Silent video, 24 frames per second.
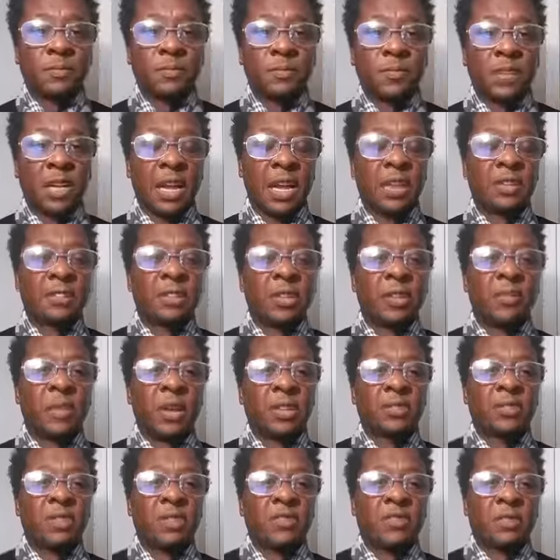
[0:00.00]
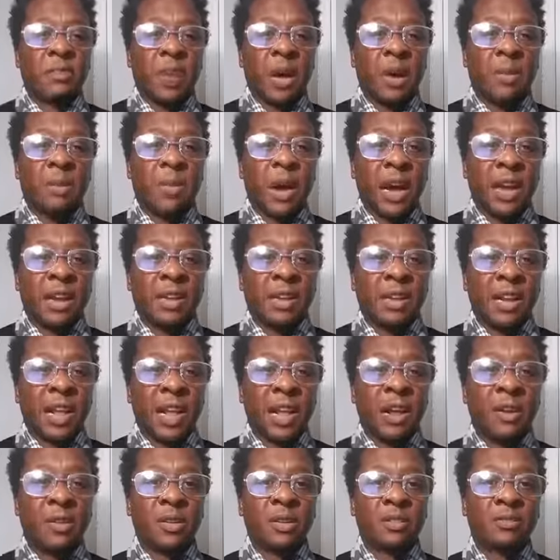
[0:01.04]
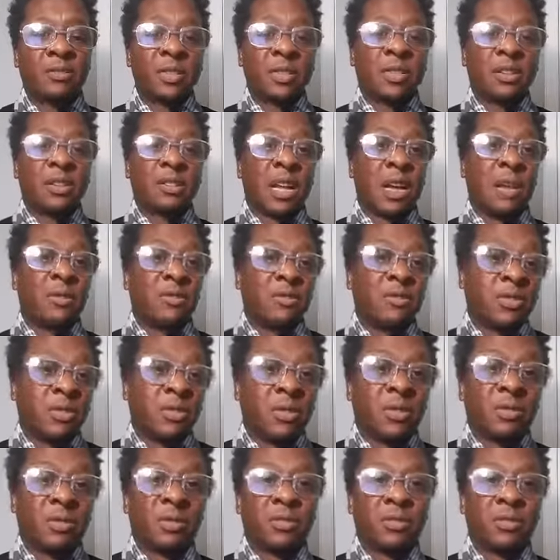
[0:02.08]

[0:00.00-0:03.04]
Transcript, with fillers: Yeah, I say my stuff about Biden and Harris because I, you know,